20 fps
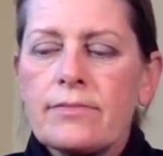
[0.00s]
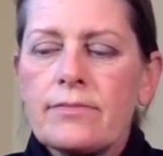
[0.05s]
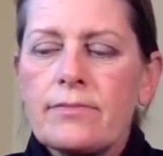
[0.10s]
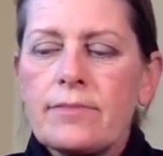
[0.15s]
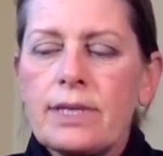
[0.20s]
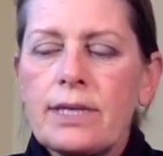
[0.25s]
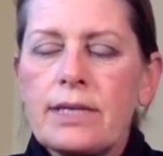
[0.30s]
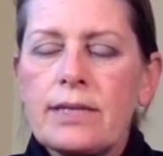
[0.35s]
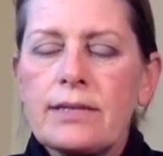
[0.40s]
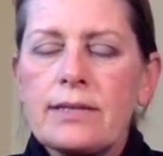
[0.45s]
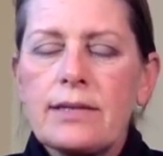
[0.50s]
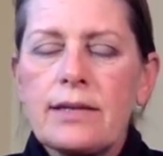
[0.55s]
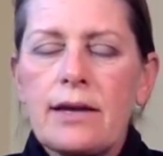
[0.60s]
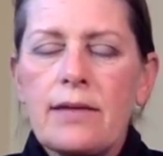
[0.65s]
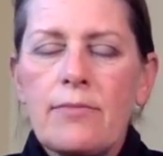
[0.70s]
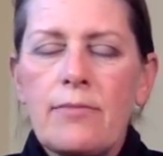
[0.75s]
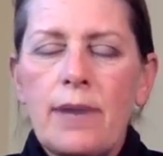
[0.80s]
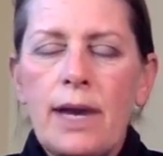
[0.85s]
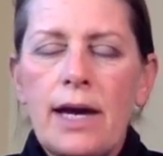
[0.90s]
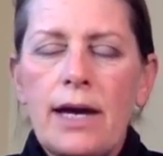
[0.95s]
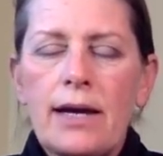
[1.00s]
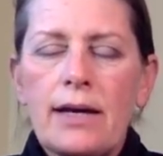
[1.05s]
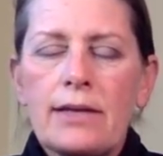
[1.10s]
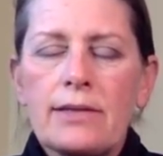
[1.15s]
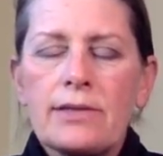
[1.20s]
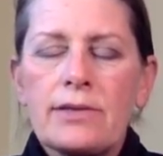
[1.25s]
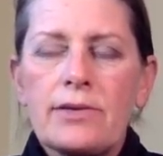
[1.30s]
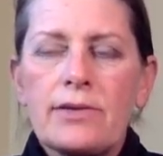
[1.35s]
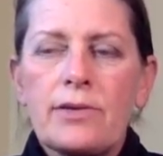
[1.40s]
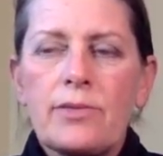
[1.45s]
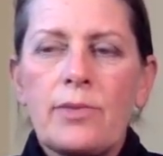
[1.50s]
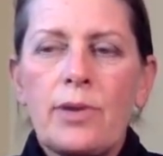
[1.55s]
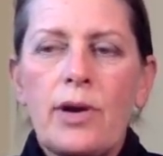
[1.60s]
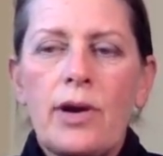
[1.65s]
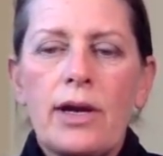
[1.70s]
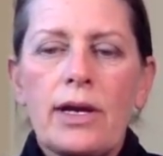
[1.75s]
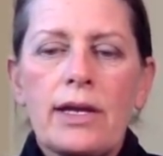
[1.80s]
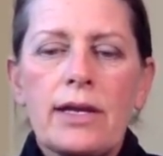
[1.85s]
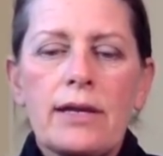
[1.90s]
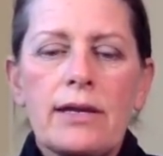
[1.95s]
Begin to come back to your
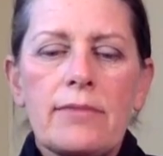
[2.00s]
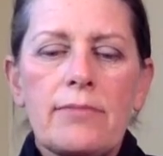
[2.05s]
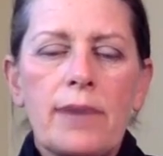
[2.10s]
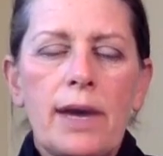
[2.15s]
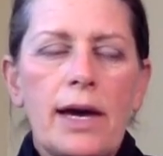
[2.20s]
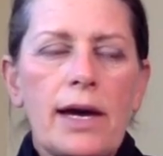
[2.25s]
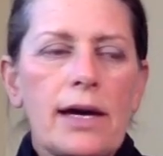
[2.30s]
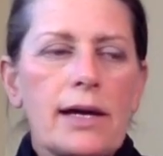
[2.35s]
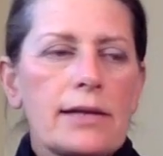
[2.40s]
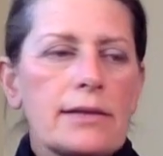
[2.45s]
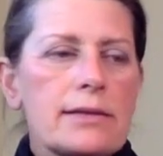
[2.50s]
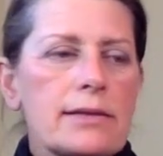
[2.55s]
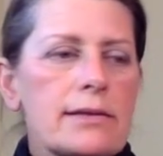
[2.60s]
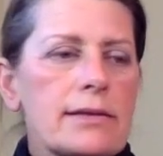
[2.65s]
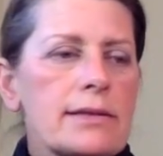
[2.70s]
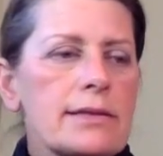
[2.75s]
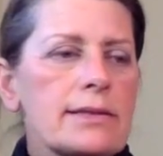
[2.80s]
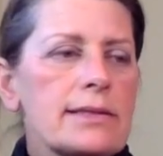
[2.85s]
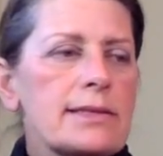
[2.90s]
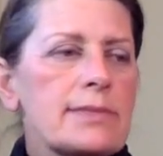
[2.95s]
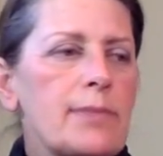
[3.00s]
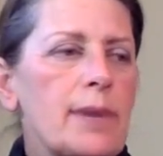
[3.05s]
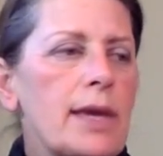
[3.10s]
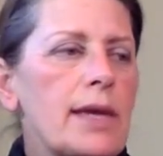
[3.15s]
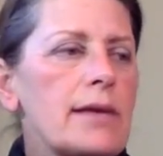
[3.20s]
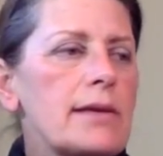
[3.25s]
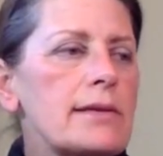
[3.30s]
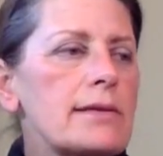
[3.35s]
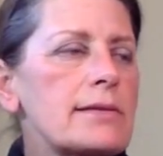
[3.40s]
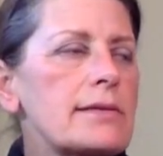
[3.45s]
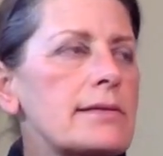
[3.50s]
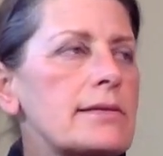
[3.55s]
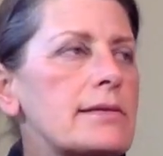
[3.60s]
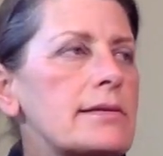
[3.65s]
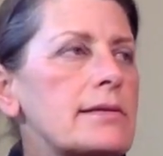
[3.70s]
body, back to this space.